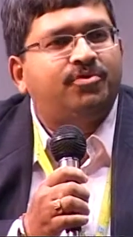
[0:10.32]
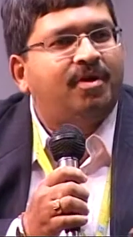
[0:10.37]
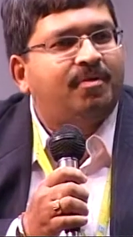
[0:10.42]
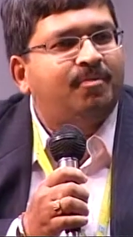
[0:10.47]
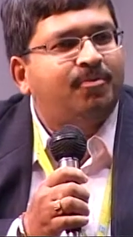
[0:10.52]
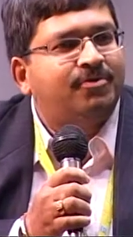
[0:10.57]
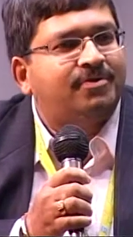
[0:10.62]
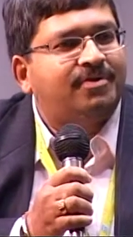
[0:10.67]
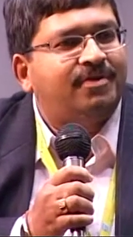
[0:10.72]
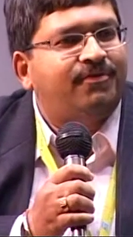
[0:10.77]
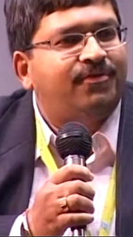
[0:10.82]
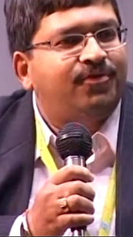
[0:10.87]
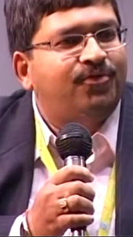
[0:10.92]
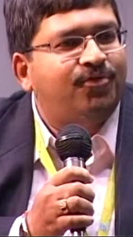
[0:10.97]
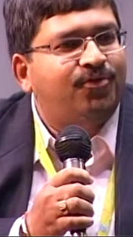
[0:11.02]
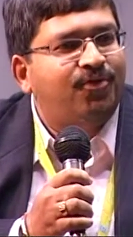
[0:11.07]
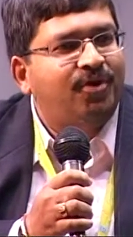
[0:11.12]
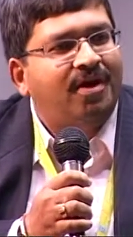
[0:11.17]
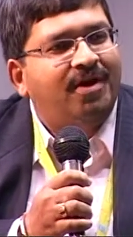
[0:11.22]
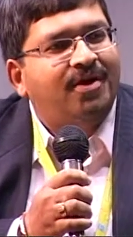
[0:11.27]
sure most of
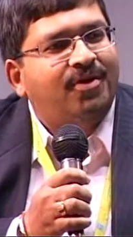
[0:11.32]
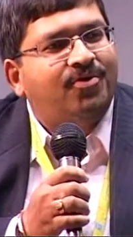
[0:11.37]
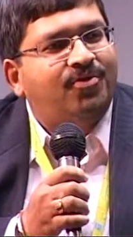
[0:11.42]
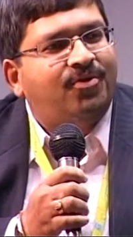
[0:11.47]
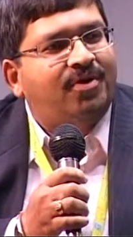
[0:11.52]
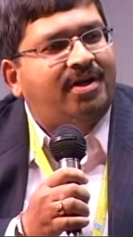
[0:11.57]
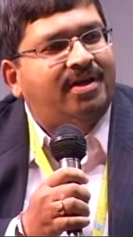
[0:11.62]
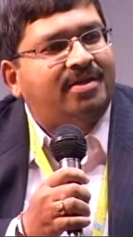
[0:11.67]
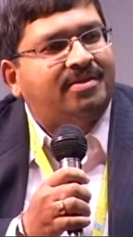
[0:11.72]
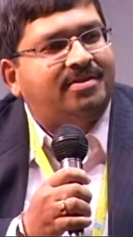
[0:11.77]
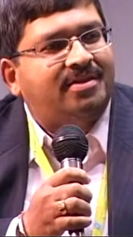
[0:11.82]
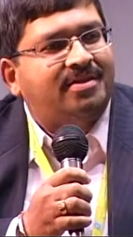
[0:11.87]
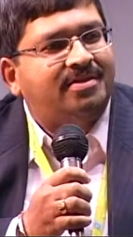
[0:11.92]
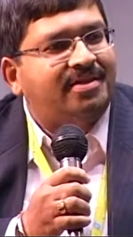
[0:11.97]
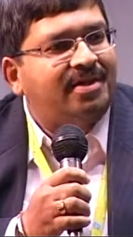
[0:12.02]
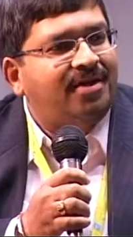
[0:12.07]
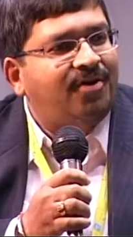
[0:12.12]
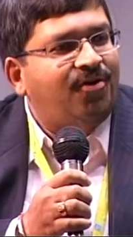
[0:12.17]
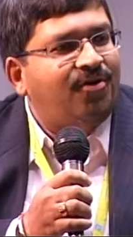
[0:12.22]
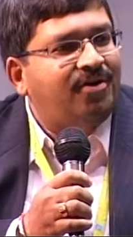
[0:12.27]
you who are
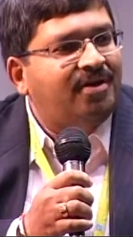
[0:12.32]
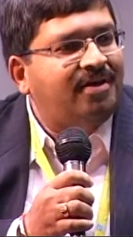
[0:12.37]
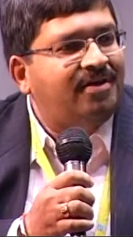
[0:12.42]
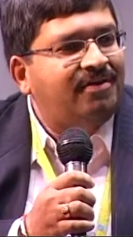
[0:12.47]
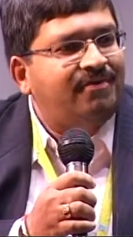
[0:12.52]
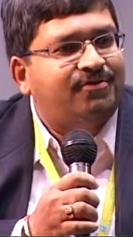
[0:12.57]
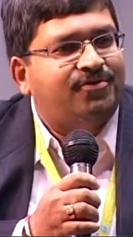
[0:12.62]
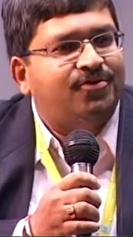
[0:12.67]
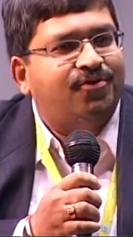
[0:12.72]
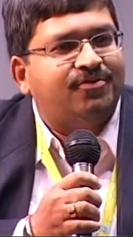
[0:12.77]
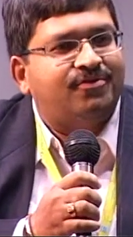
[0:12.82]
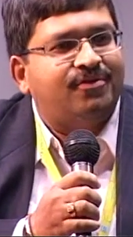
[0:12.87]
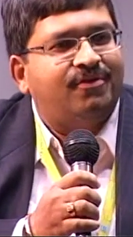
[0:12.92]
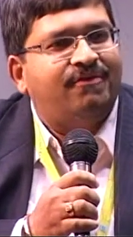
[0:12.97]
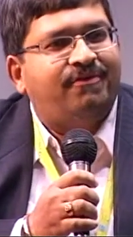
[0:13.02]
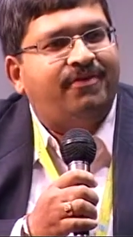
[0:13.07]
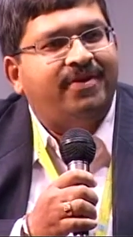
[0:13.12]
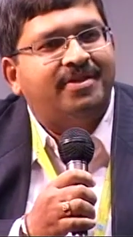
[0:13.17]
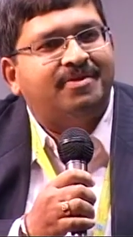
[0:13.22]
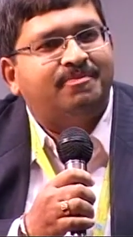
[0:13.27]
exchanging all kind of jokes
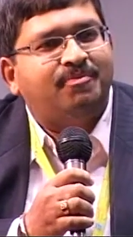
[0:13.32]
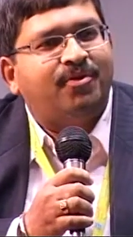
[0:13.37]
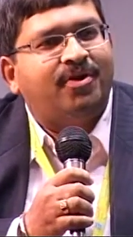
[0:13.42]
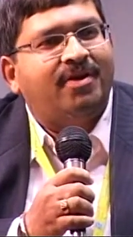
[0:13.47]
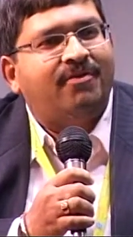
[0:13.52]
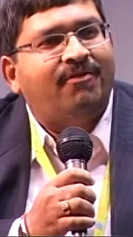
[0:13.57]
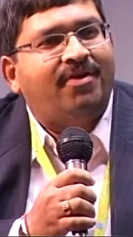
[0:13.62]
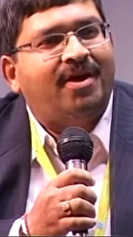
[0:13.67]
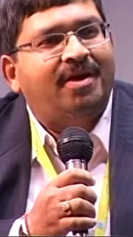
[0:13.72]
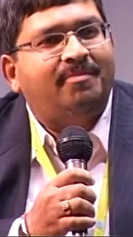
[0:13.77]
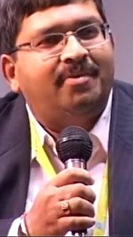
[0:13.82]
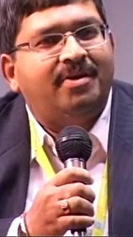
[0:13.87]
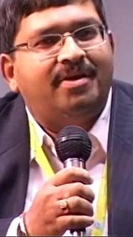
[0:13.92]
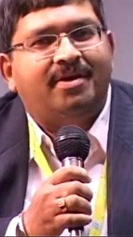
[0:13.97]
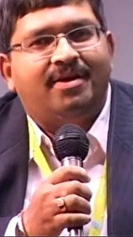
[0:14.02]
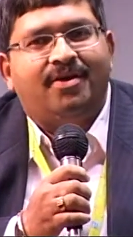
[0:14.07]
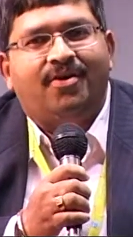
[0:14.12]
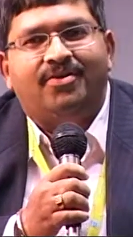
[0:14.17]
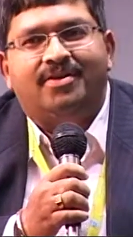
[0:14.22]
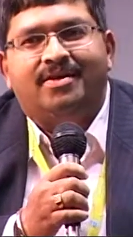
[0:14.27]
on Facebook and Viber
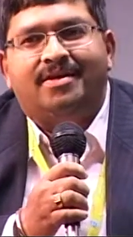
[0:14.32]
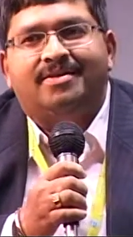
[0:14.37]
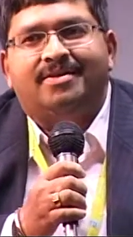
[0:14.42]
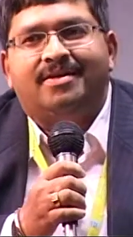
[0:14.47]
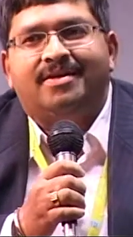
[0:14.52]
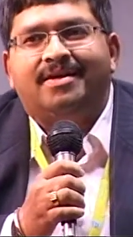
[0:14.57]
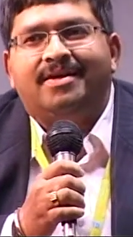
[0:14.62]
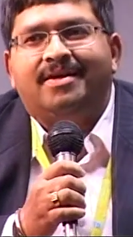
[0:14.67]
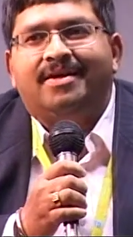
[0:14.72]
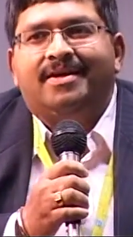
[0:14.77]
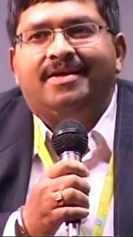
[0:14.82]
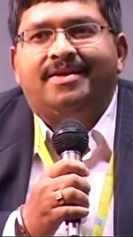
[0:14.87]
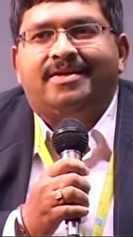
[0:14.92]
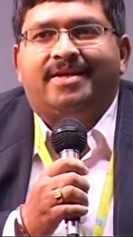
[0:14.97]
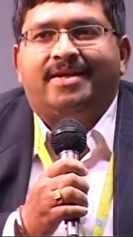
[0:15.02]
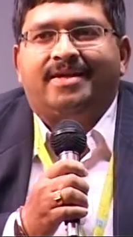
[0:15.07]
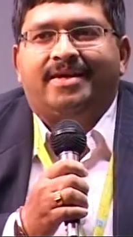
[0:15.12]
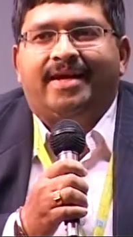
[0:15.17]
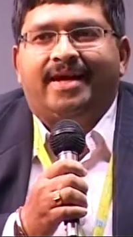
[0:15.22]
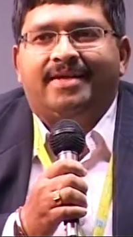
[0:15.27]
and all the other
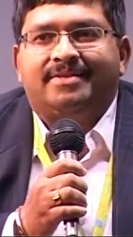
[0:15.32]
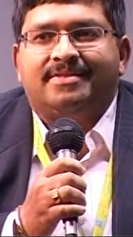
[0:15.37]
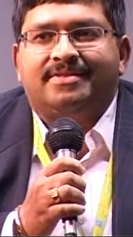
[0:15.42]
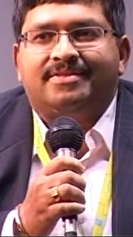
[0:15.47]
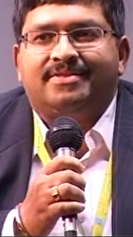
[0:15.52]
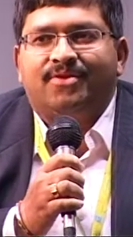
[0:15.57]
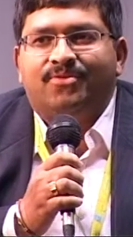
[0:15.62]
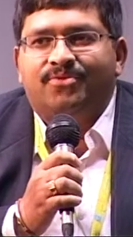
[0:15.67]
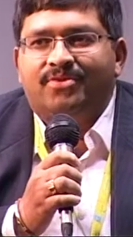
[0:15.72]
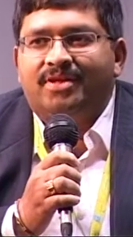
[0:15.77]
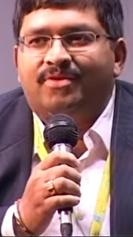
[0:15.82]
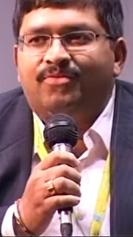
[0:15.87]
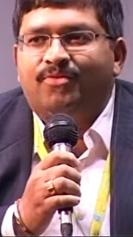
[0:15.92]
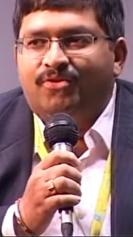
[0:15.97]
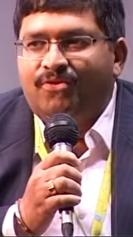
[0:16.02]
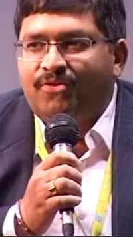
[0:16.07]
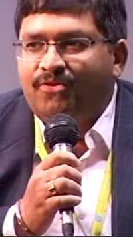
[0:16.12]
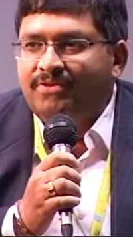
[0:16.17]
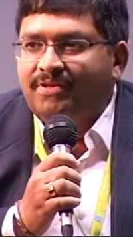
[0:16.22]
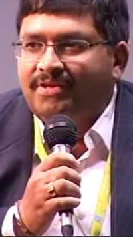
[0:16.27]
tech gadgets out there
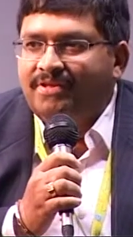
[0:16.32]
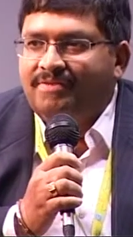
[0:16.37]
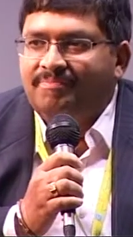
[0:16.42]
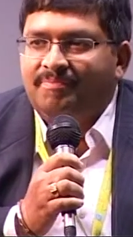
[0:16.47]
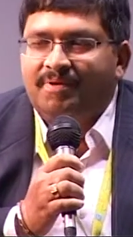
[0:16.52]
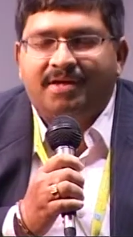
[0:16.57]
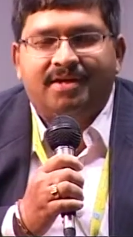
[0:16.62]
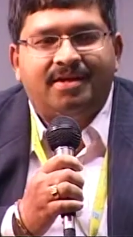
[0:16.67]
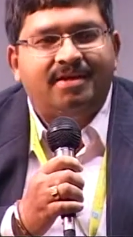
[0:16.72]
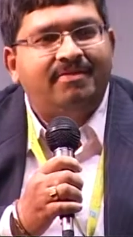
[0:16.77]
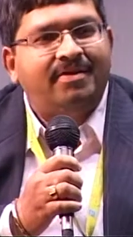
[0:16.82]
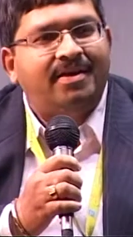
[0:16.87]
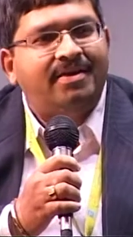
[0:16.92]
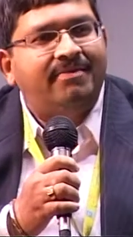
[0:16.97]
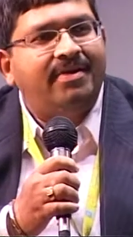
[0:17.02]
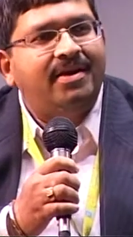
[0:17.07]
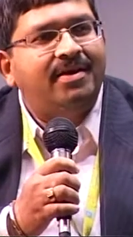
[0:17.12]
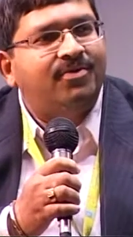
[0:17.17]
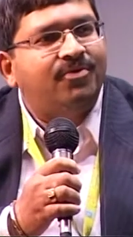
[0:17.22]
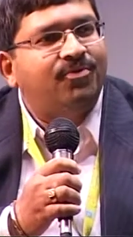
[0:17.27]
would know this, but then we
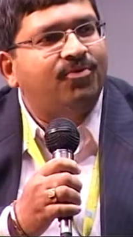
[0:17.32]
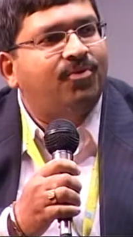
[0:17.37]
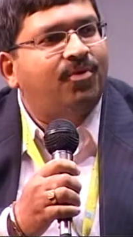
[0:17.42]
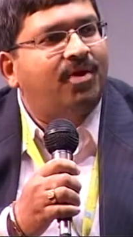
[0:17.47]
went